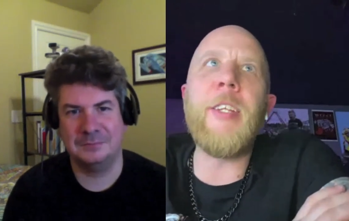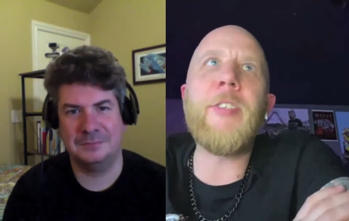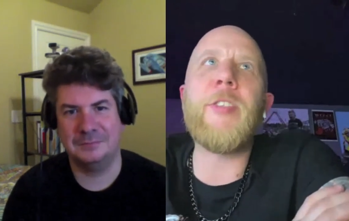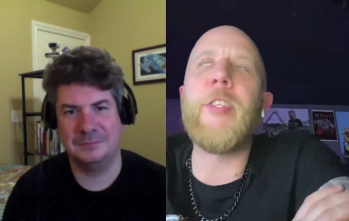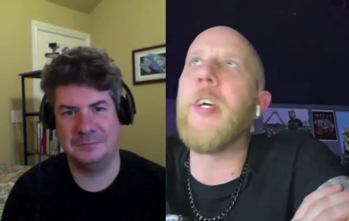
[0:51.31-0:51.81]

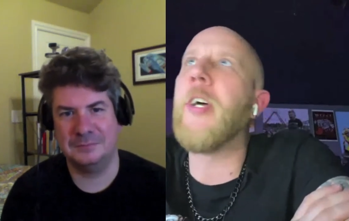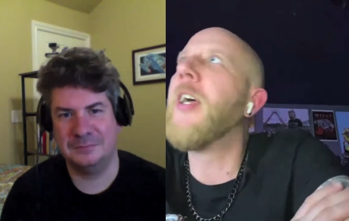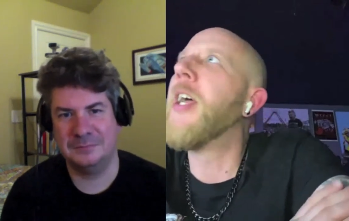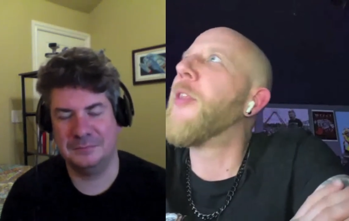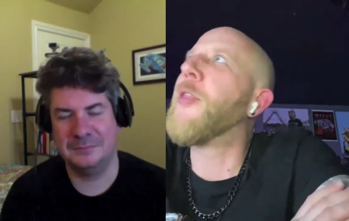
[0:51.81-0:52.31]
Speaker 1: It's the
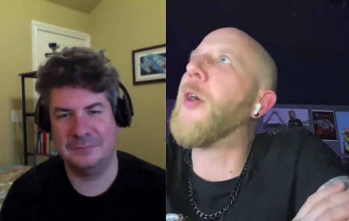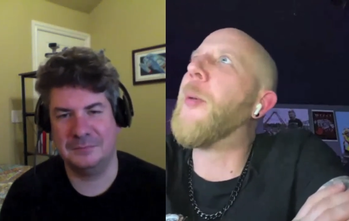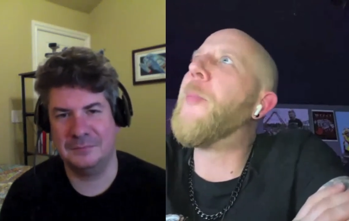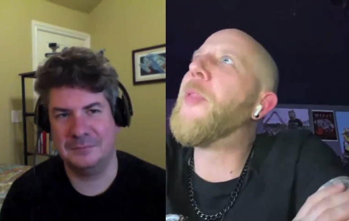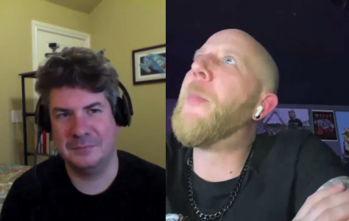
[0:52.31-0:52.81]

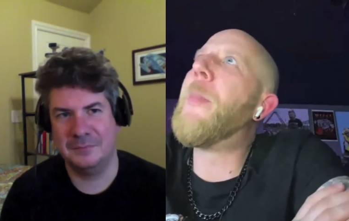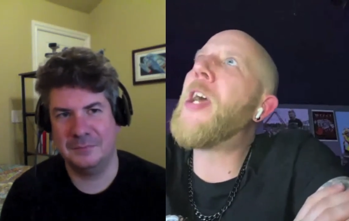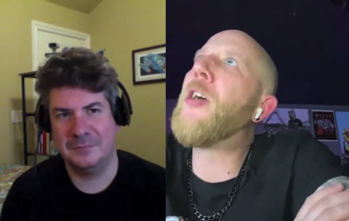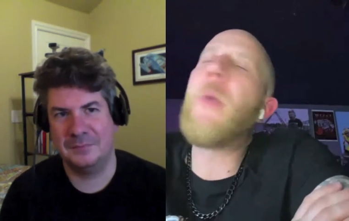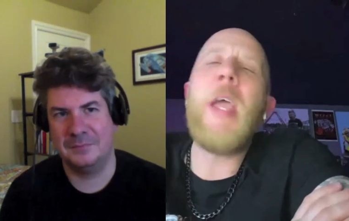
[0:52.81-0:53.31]
the the
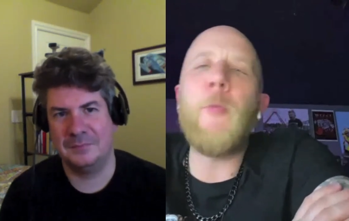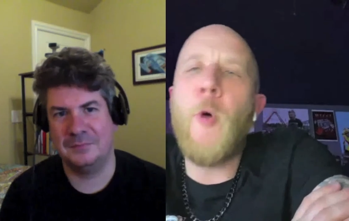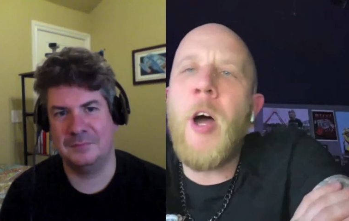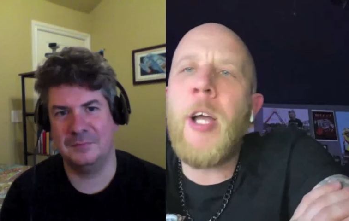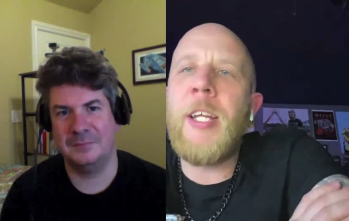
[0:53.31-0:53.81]
mailman
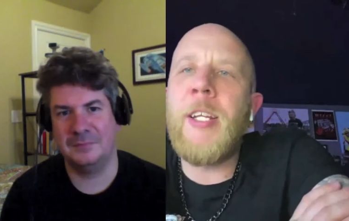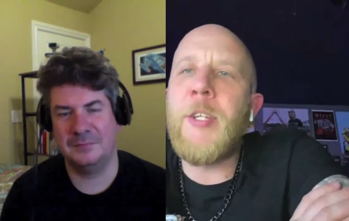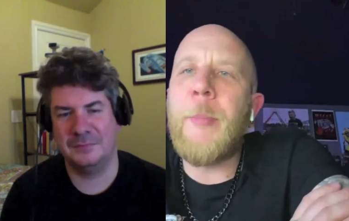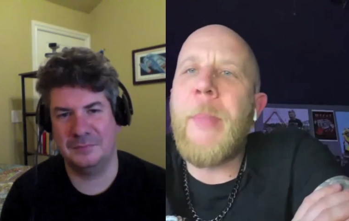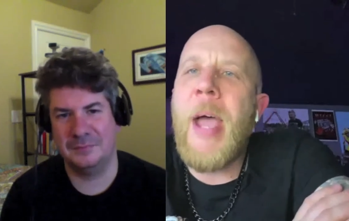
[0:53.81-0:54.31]
walking
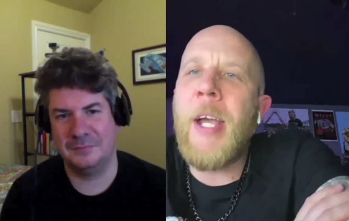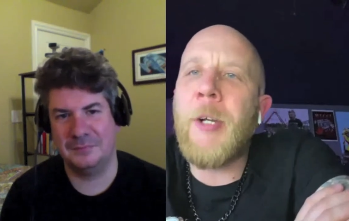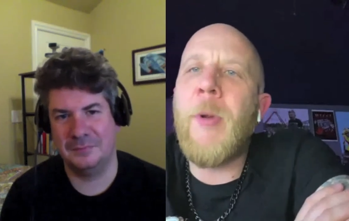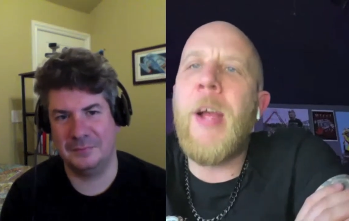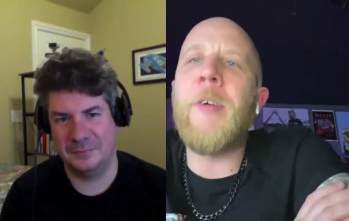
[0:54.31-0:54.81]
in the
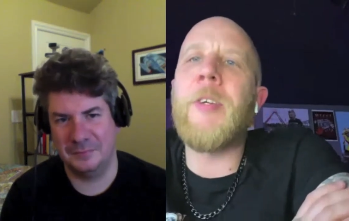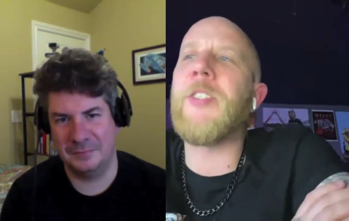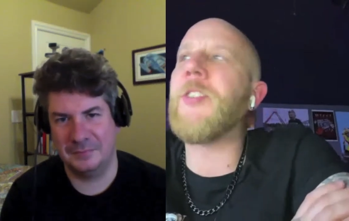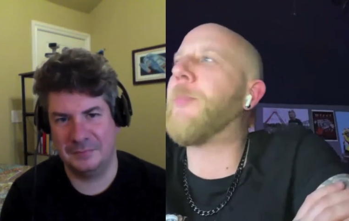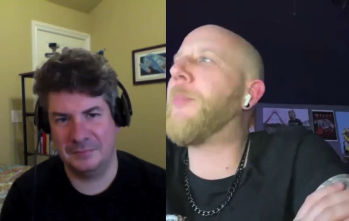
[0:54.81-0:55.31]
background
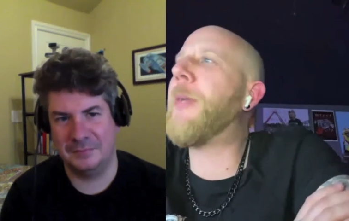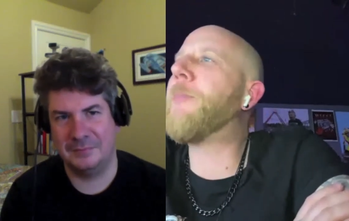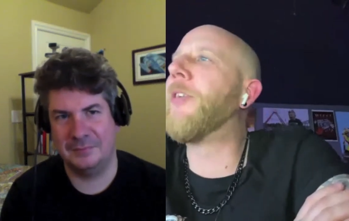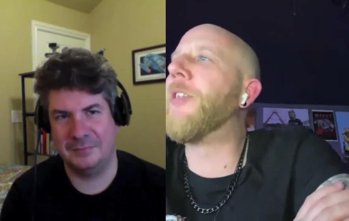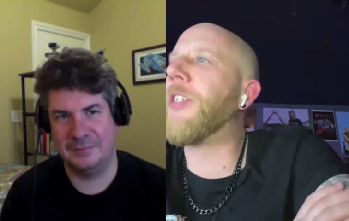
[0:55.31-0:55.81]
it's the
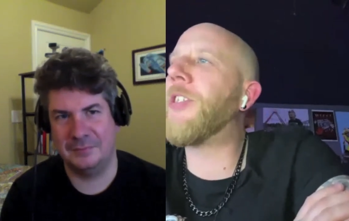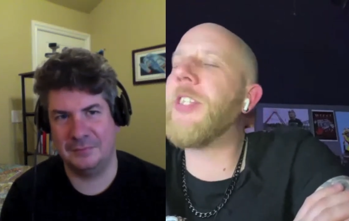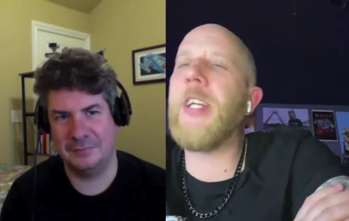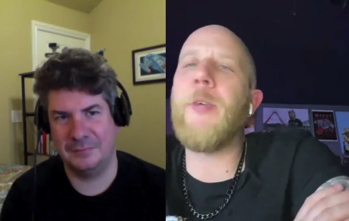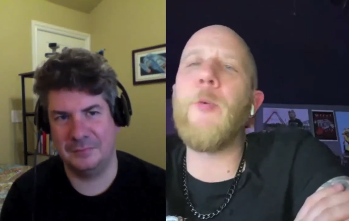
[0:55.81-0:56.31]
people in the
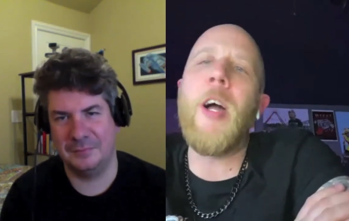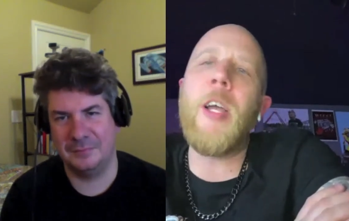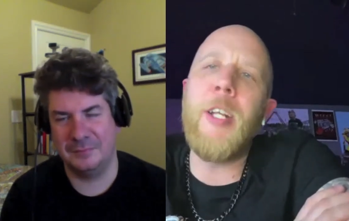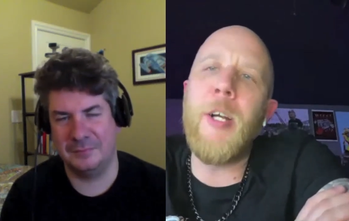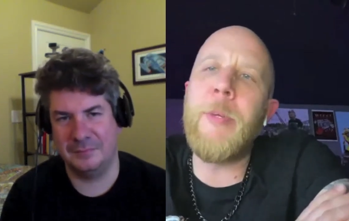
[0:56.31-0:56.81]
city
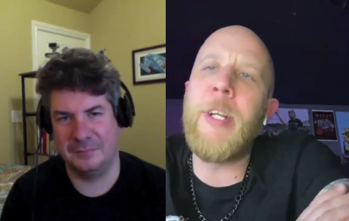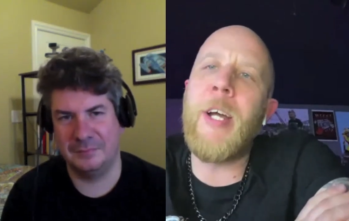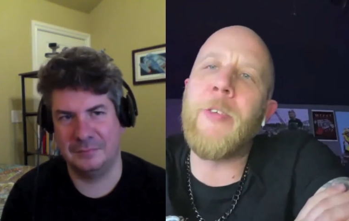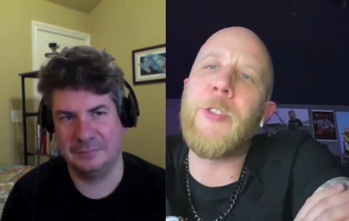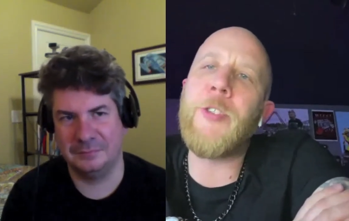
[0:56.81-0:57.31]
walking up and
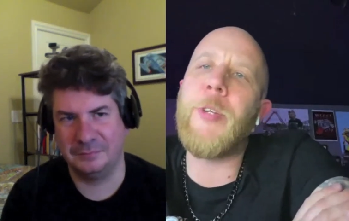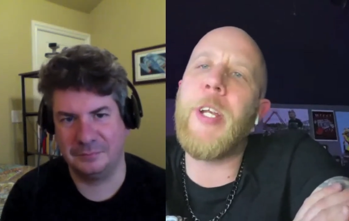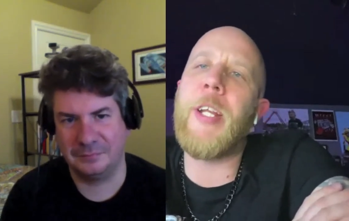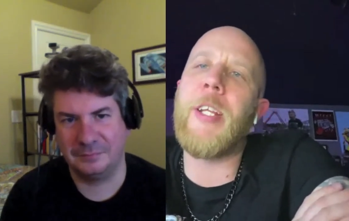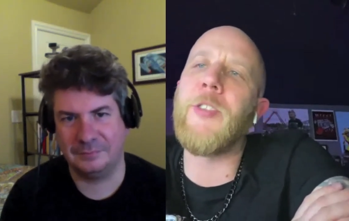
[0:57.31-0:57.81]
down the
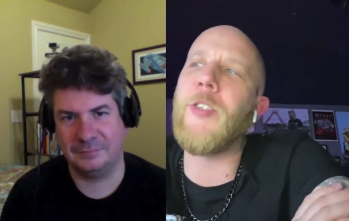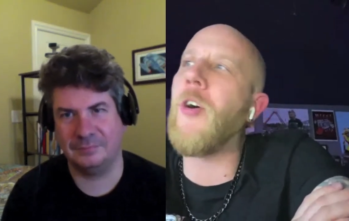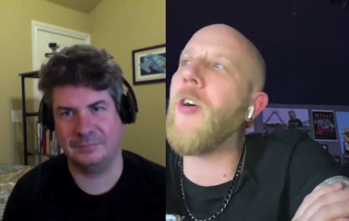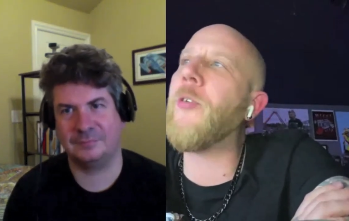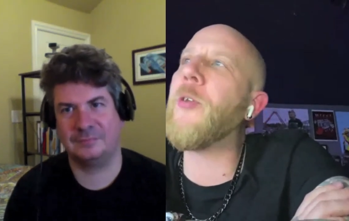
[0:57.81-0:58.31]
street it's
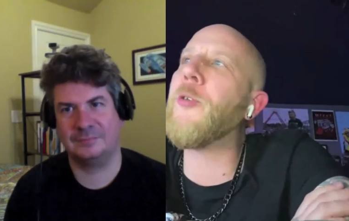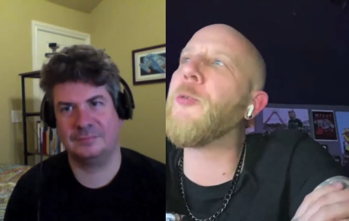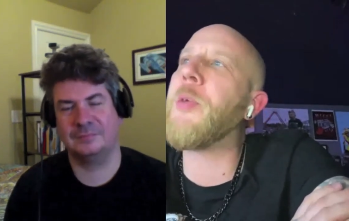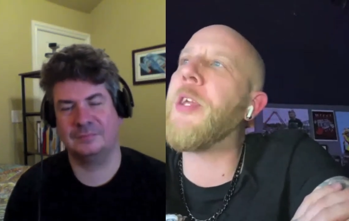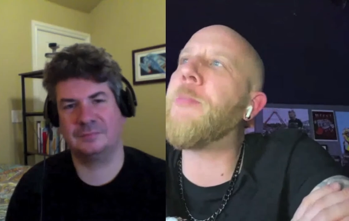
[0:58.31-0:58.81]
all those
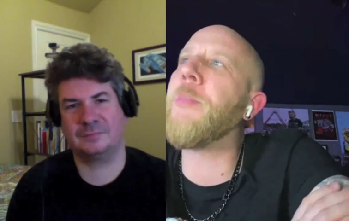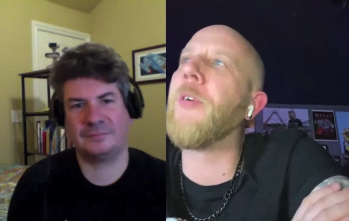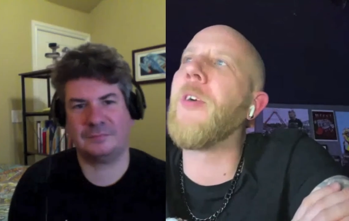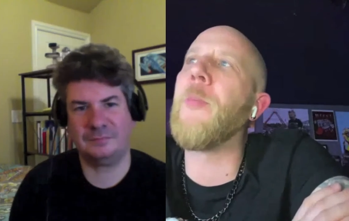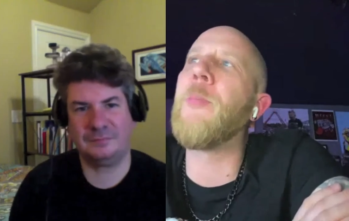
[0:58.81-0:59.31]

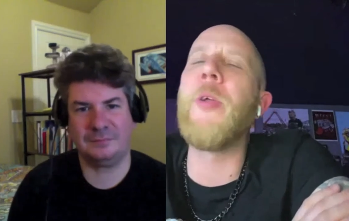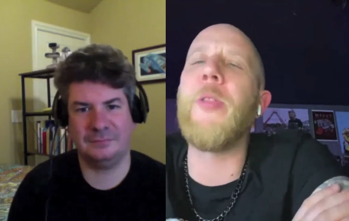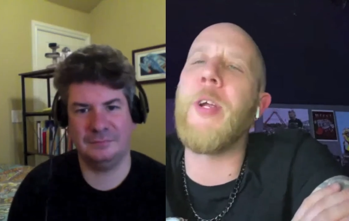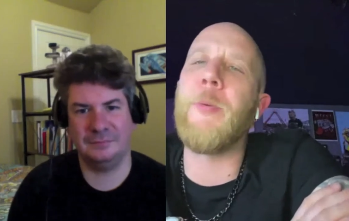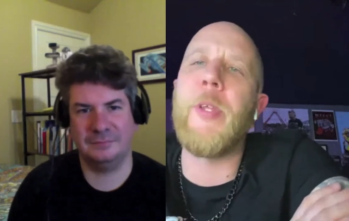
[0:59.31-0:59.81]
people are put
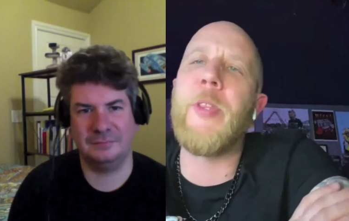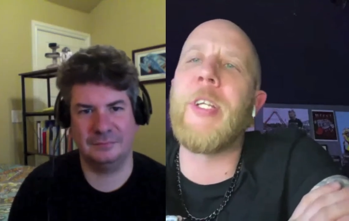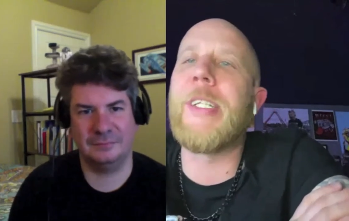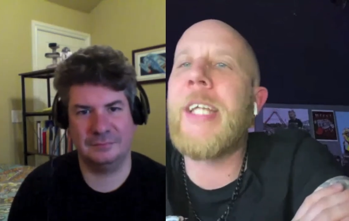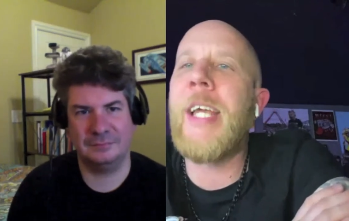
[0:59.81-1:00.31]
there with
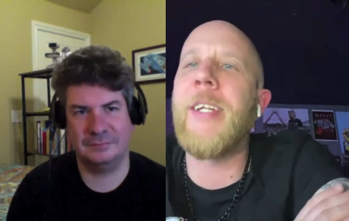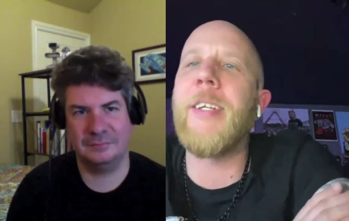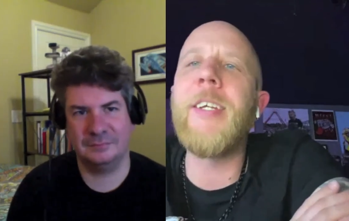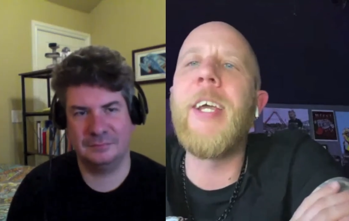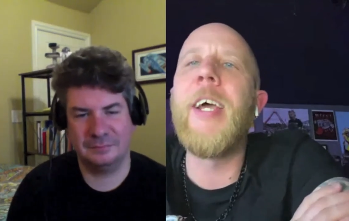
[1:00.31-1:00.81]

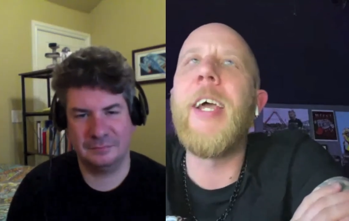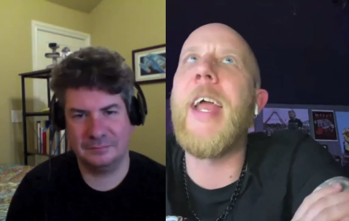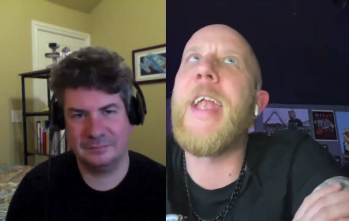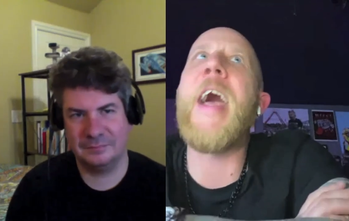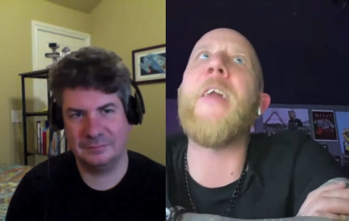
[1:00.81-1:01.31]
intent
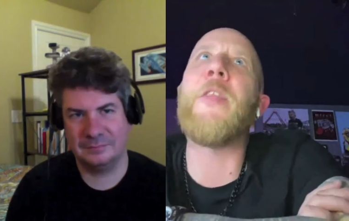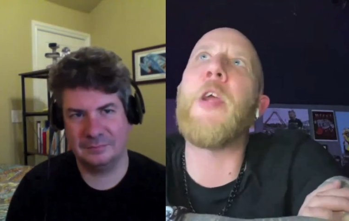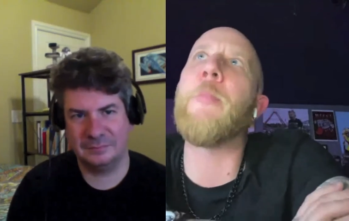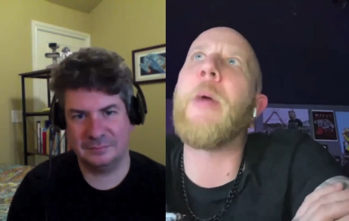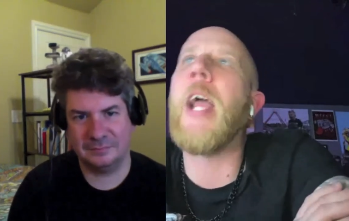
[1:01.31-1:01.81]
and not
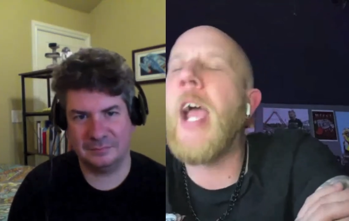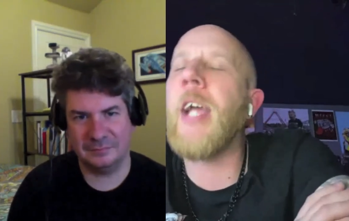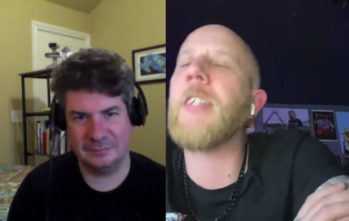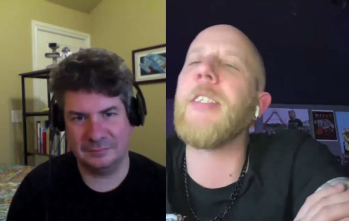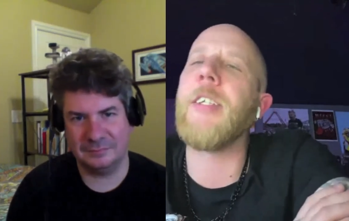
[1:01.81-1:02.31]
there by
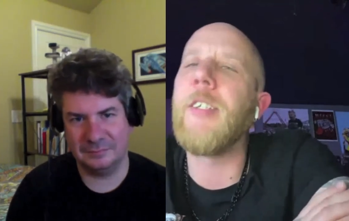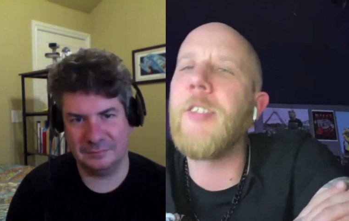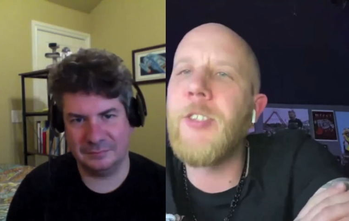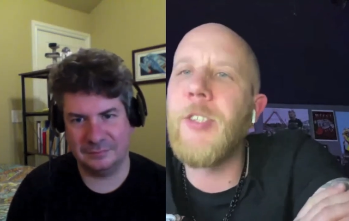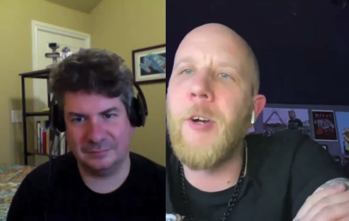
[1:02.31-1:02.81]
accident
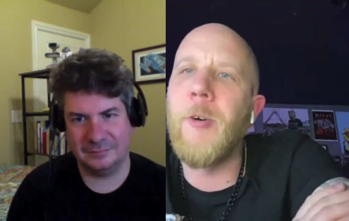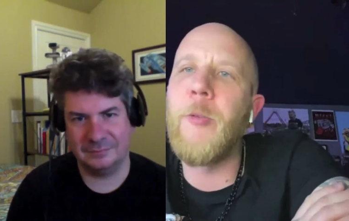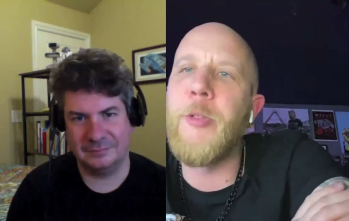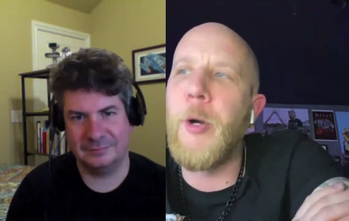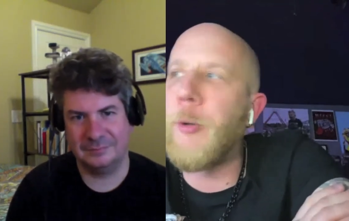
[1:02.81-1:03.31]
so
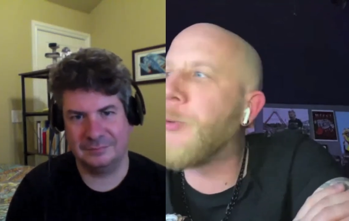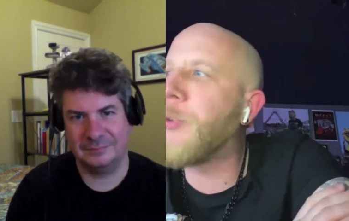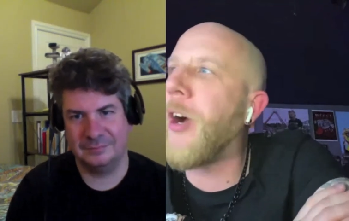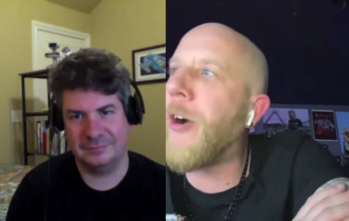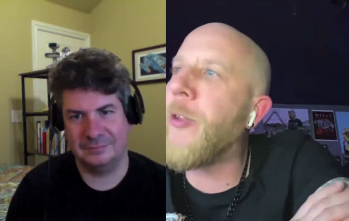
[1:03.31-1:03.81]

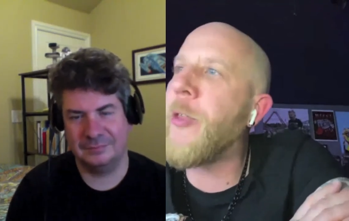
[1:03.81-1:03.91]
those are